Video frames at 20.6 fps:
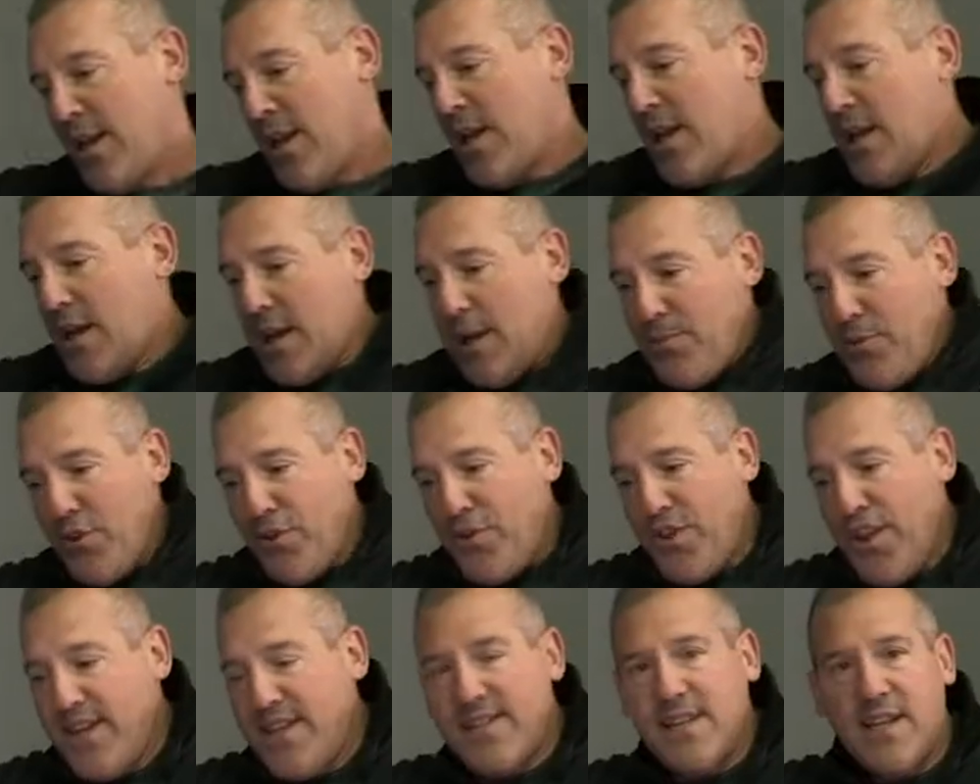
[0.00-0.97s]
A couple of
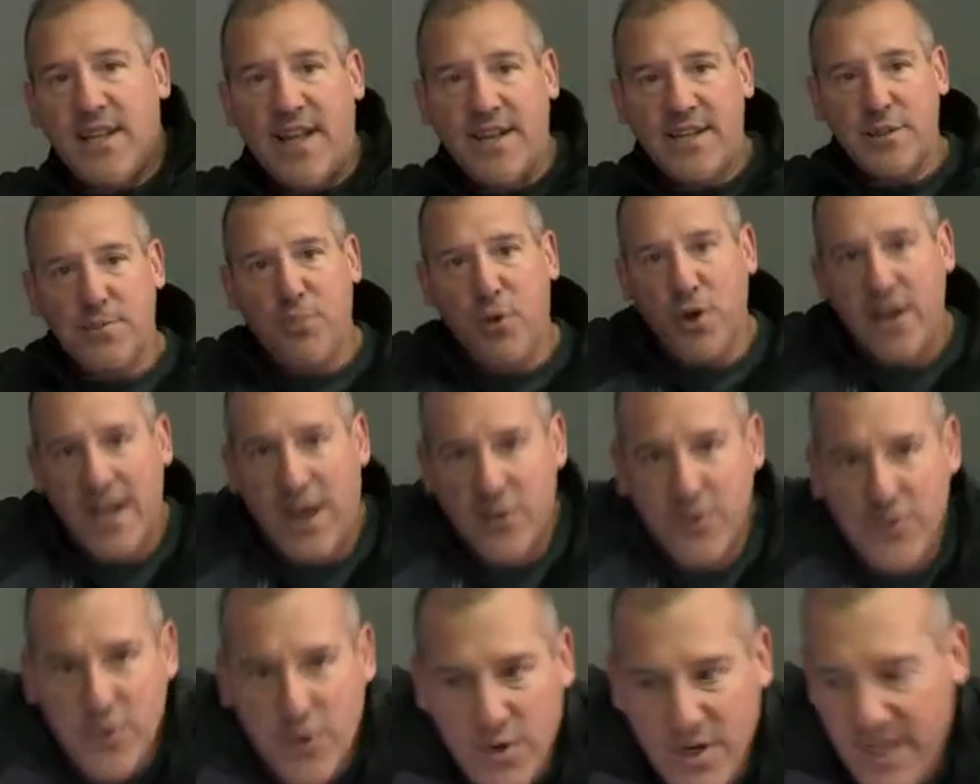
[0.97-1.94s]
things I'd like to point
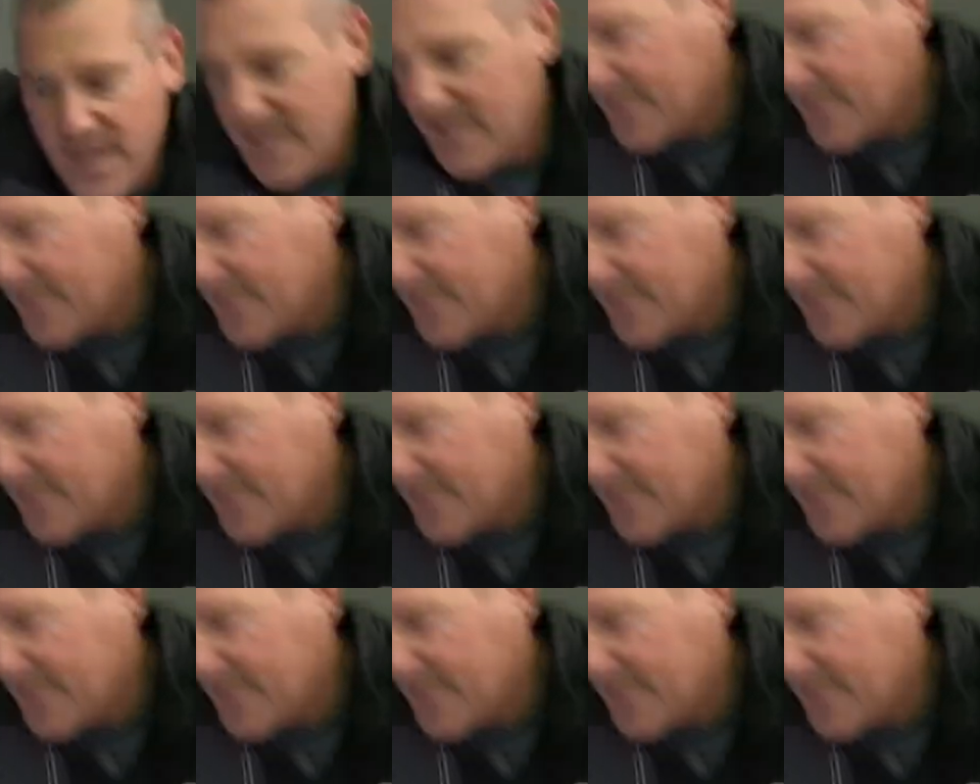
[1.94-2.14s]
out though again